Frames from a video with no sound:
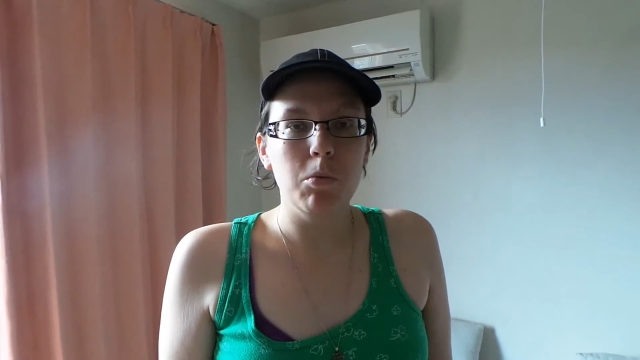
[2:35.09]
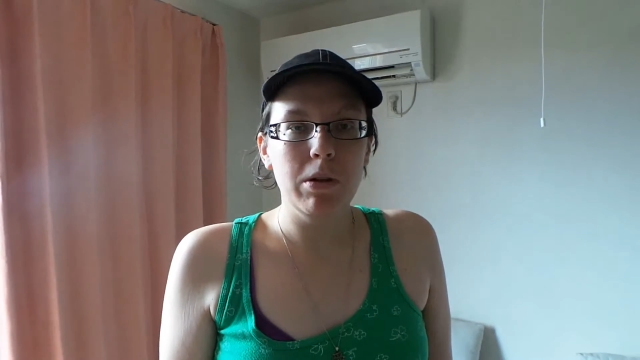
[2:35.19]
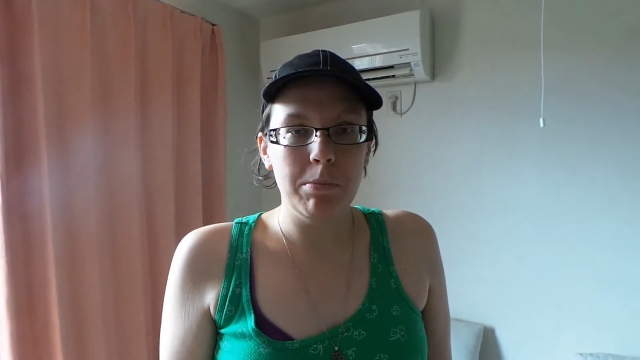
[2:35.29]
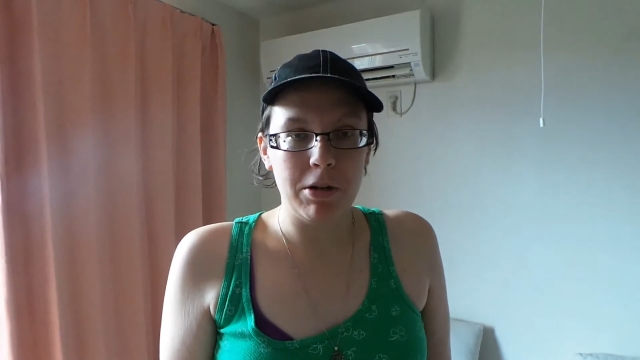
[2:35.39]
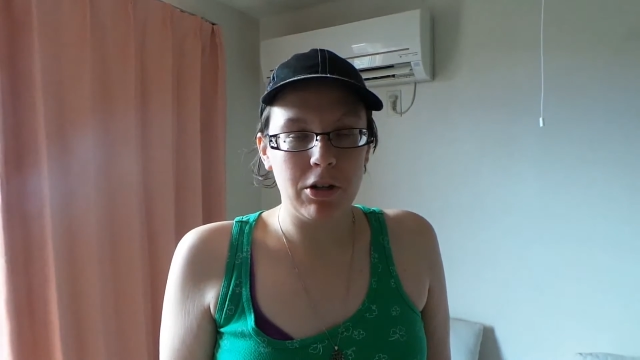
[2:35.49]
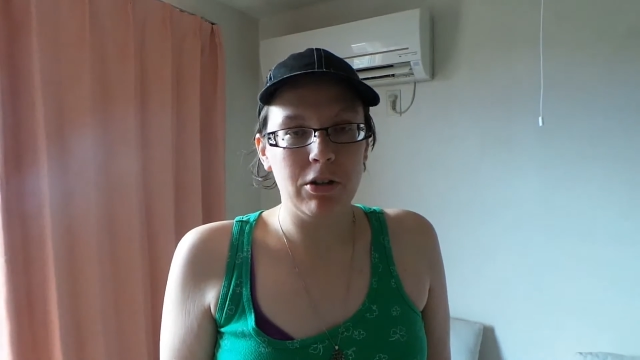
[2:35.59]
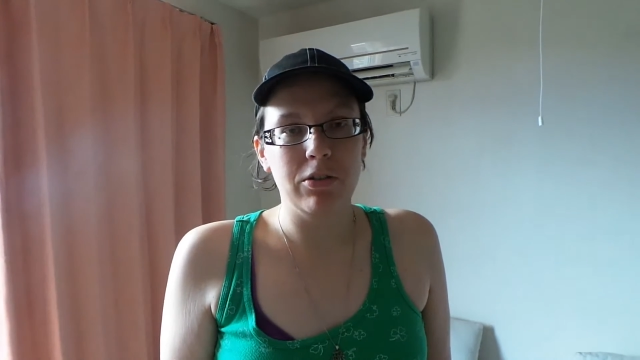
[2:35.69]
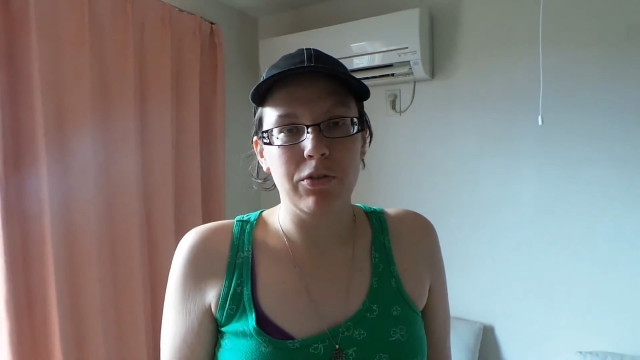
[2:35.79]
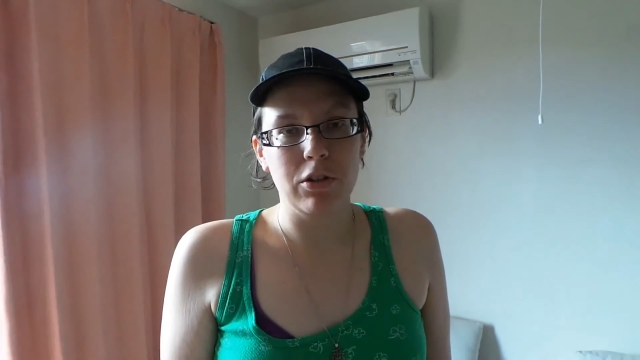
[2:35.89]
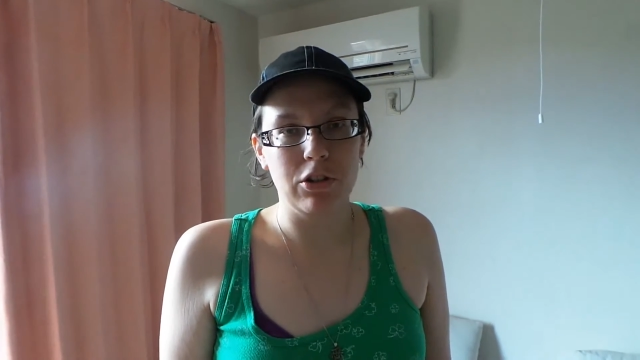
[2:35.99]
we bought all
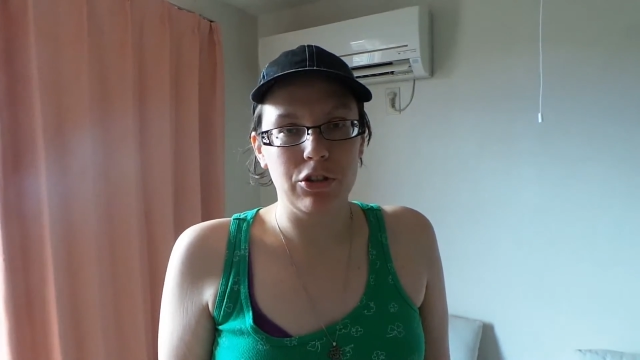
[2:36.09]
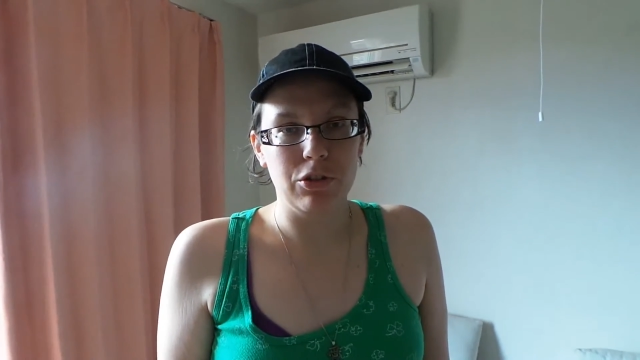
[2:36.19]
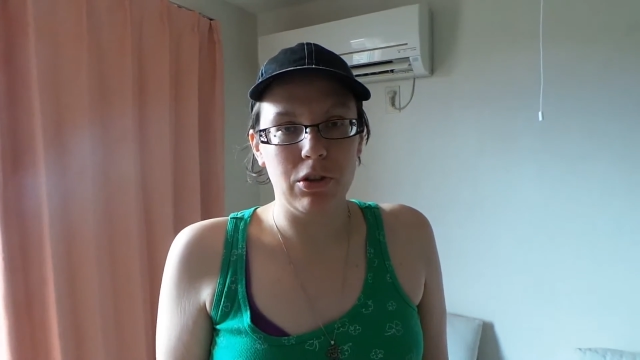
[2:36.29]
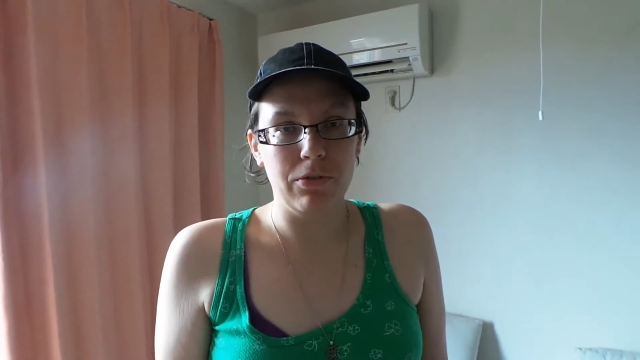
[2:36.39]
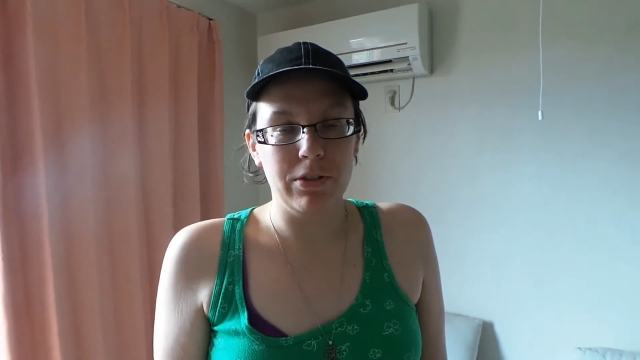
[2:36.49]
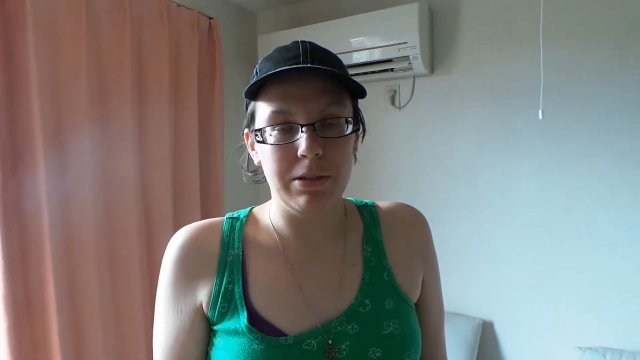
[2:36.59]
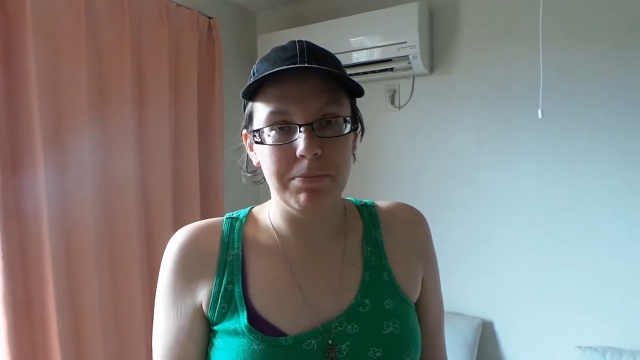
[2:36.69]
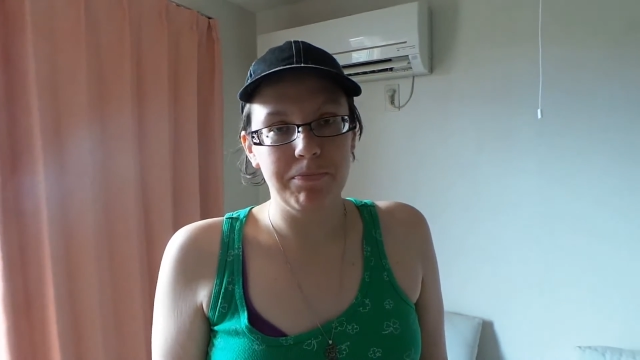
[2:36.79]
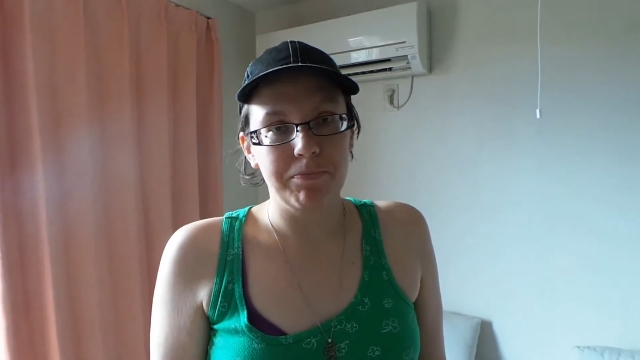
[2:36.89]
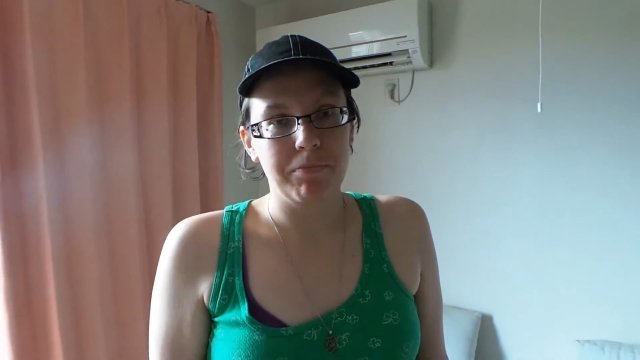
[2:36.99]
their furniture off of them.